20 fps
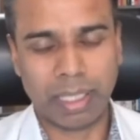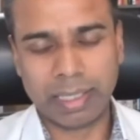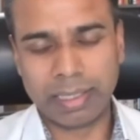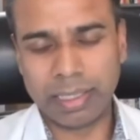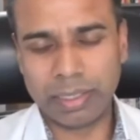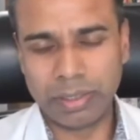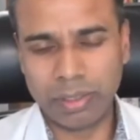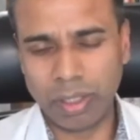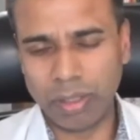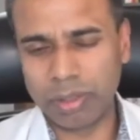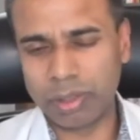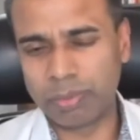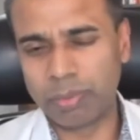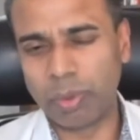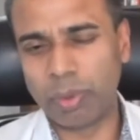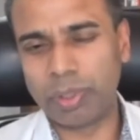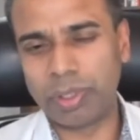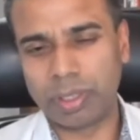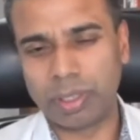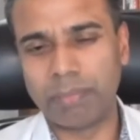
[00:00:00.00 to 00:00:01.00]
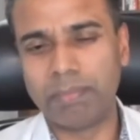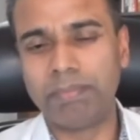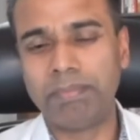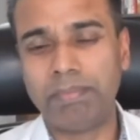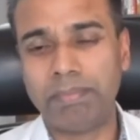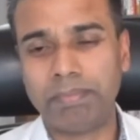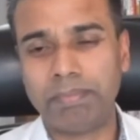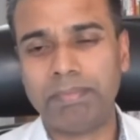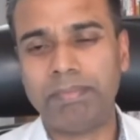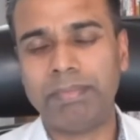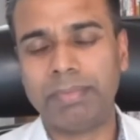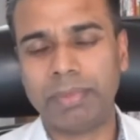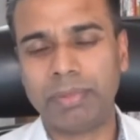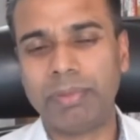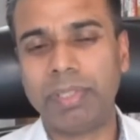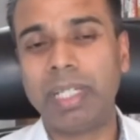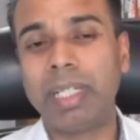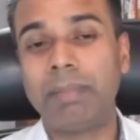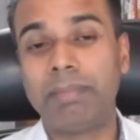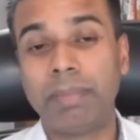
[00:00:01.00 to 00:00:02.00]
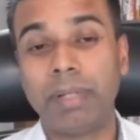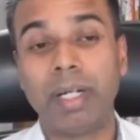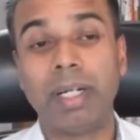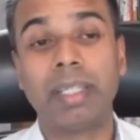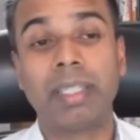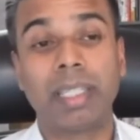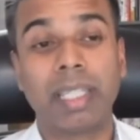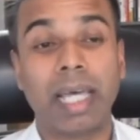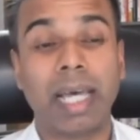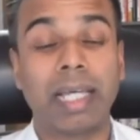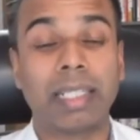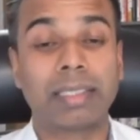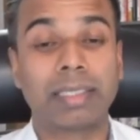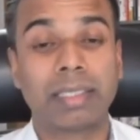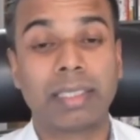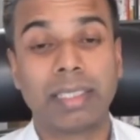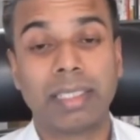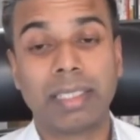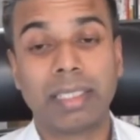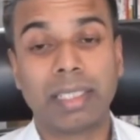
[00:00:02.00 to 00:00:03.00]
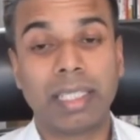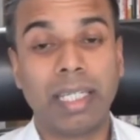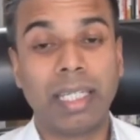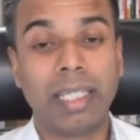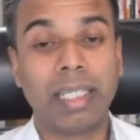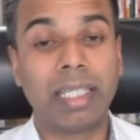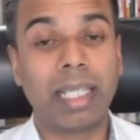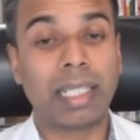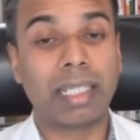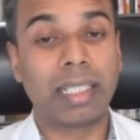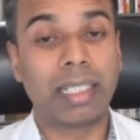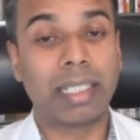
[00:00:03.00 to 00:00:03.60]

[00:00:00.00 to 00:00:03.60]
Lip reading: There's no sport you can really burn that in that